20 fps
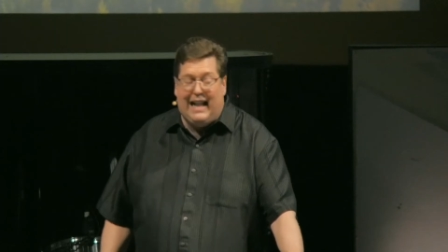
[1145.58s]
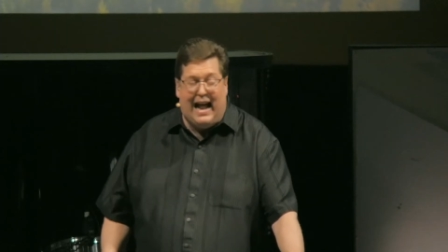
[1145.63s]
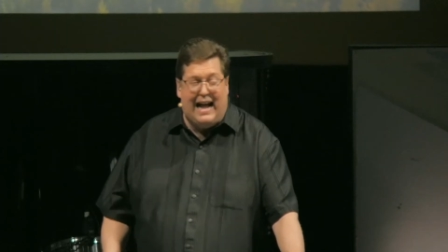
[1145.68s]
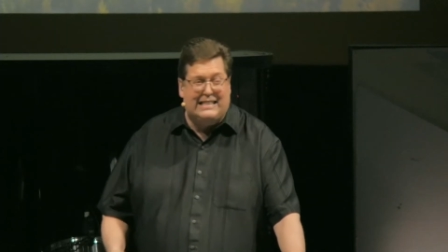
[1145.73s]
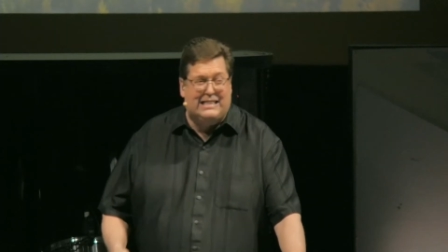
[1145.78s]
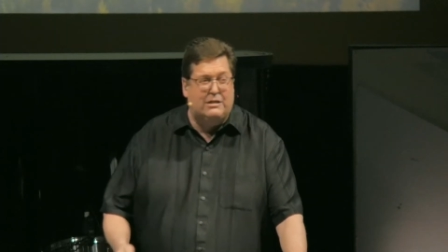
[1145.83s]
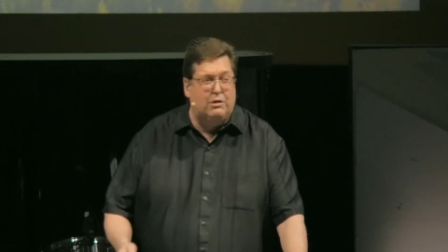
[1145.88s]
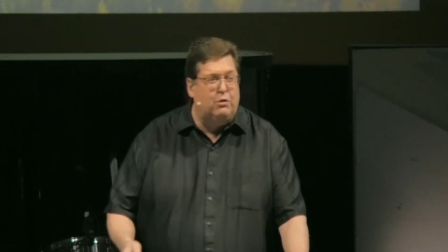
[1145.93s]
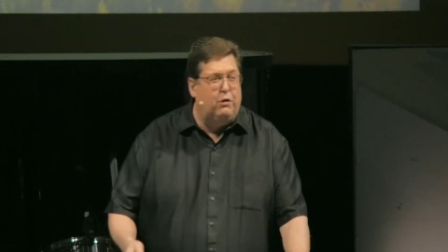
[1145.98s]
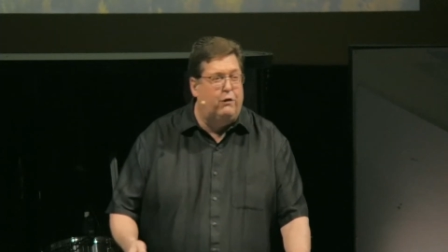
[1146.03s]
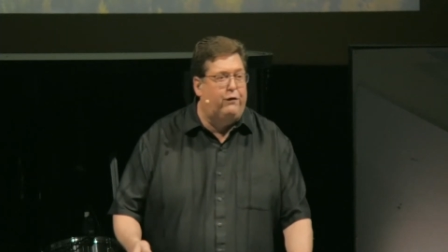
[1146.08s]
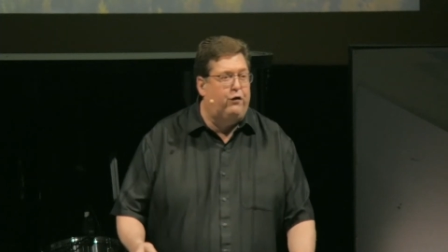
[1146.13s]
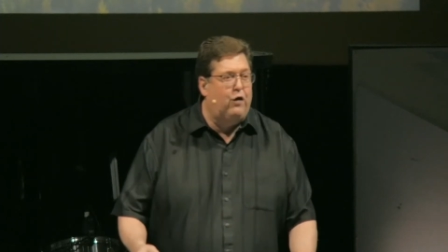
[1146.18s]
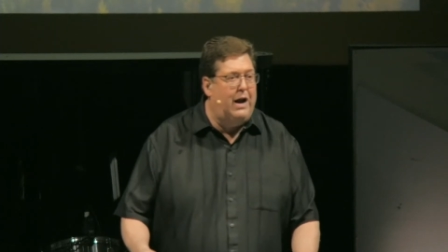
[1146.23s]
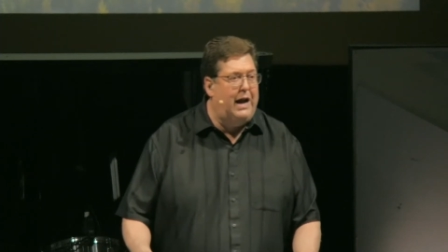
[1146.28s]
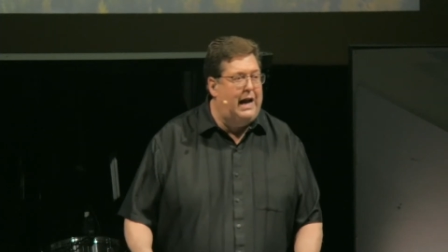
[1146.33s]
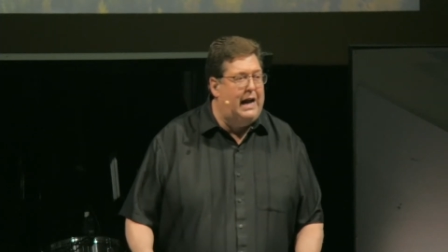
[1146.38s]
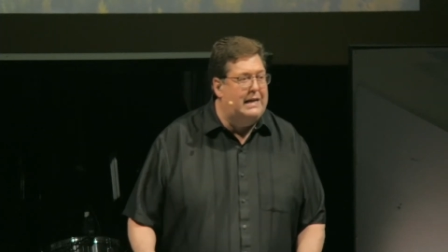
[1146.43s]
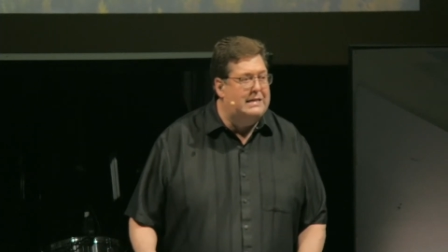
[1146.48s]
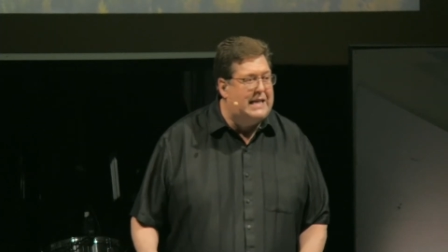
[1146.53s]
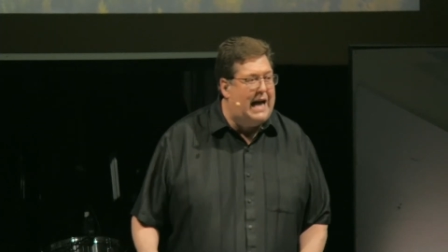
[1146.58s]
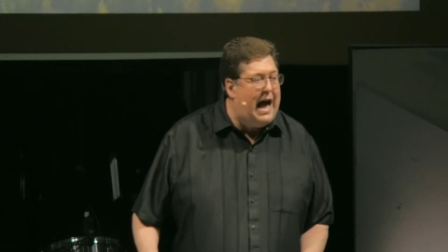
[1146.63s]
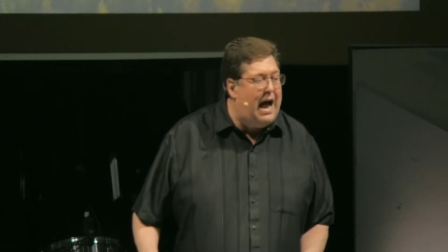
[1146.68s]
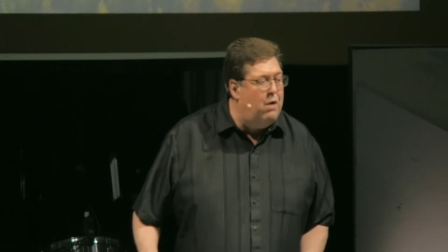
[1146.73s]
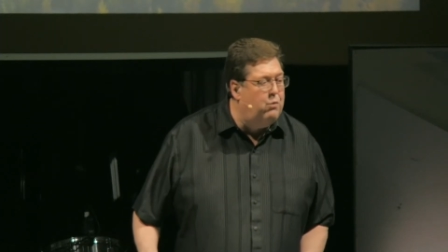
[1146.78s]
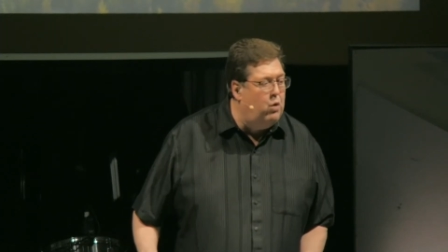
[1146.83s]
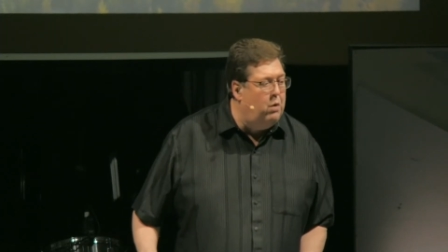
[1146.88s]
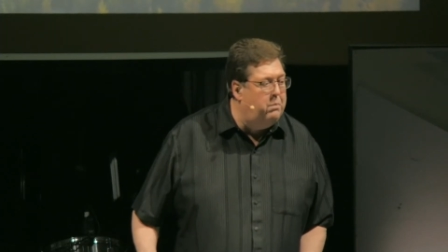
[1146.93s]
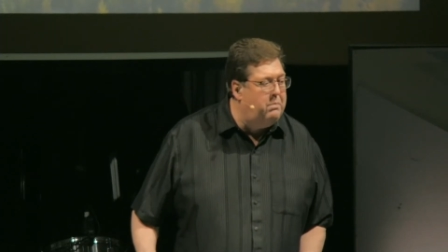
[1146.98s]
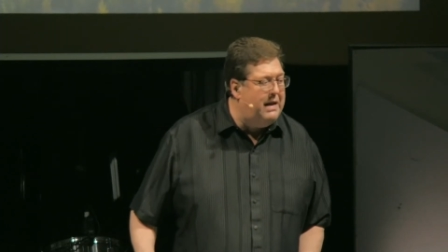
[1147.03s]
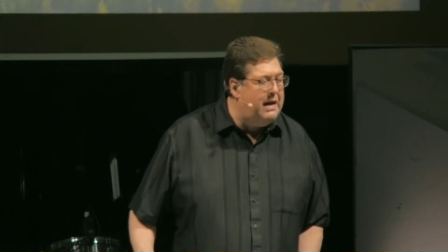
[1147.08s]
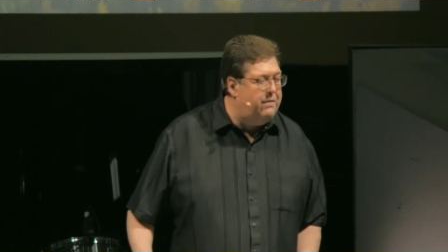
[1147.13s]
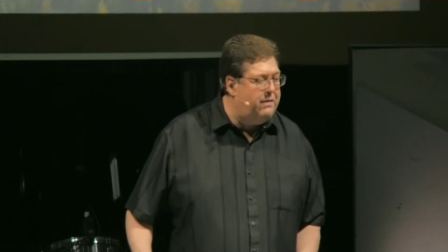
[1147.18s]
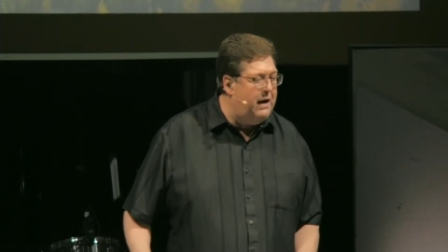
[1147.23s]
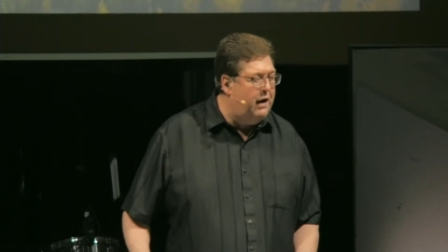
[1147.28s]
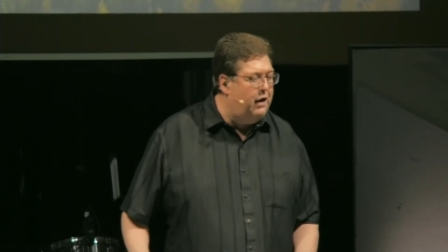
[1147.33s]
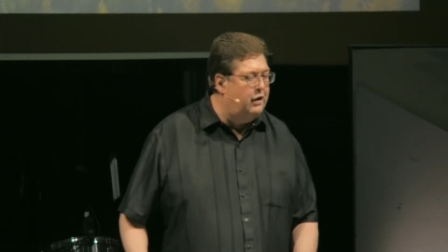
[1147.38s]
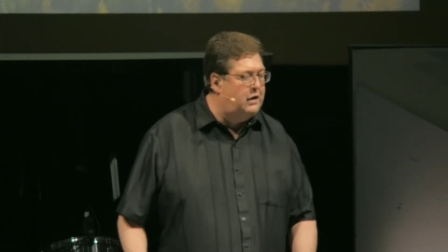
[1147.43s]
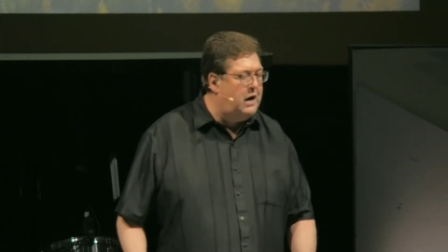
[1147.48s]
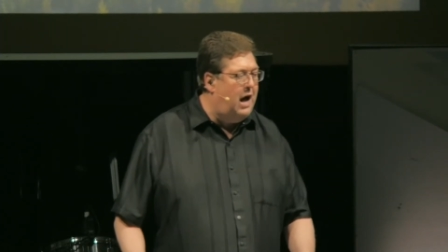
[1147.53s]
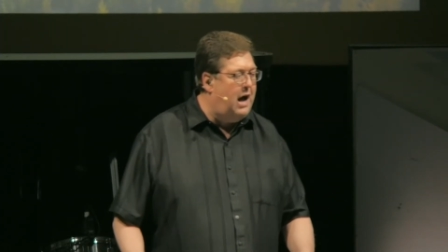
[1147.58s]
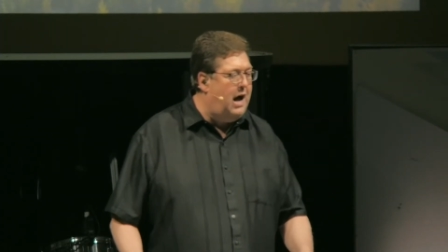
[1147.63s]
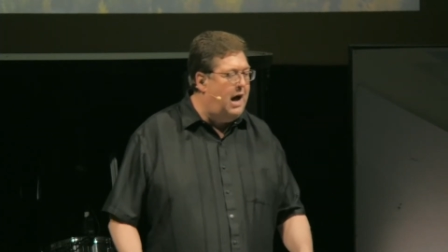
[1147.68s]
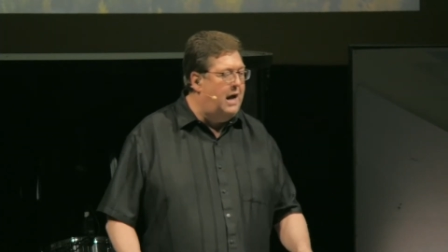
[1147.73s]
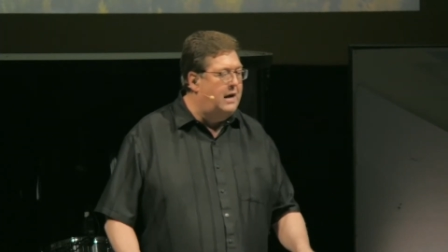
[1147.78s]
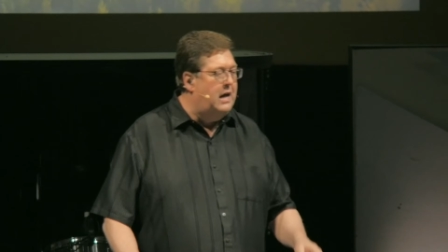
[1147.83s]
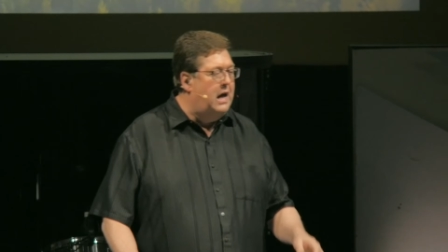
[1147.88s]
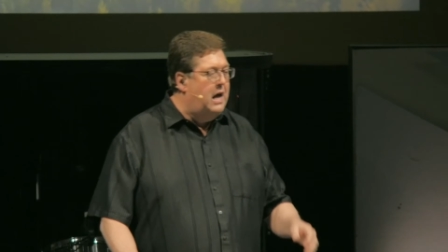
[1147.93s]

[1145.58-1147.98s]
last little phrase, I will be their God,